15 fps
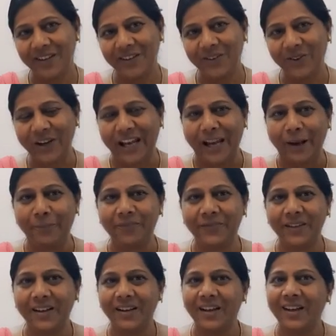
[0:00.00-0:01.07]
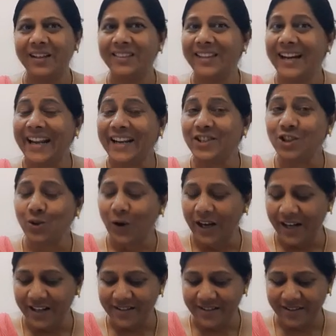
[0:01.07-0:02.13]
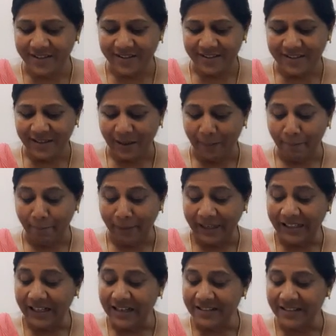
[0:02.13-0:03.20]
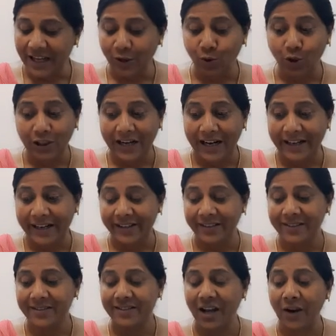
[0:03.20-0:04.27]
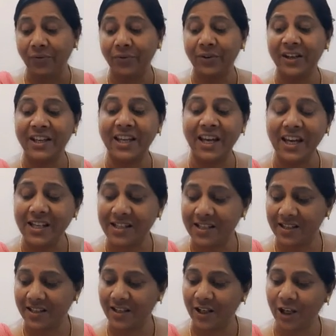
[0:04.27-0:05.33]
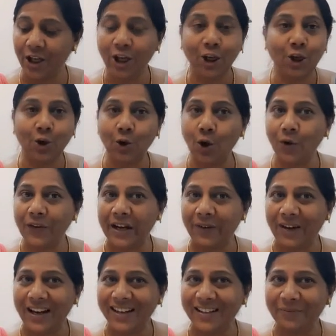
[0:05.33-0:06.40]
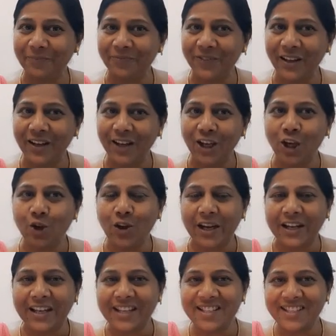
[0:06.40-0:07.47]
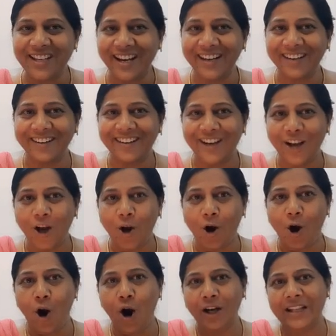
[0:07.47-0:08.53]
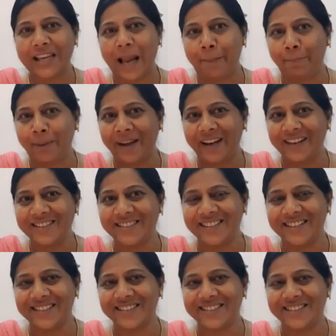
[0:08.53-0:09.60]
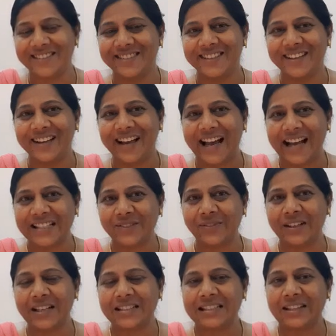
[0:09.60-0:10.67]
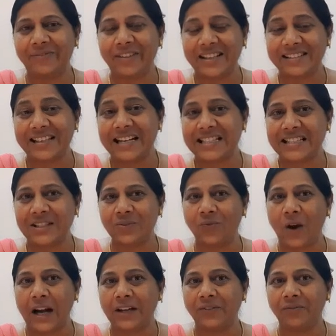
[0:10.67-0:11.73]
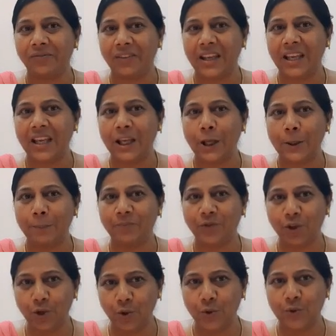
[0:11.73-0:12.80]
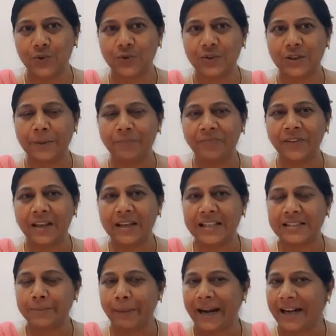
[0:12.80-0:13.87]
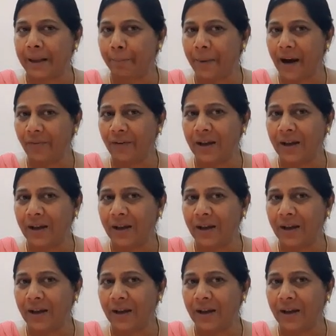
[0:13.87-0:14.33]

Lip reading: Okay, the next one is metals are good conductors of heat. You know very well, in your kitchen, all the appliances as well as the vessels what we use is made up of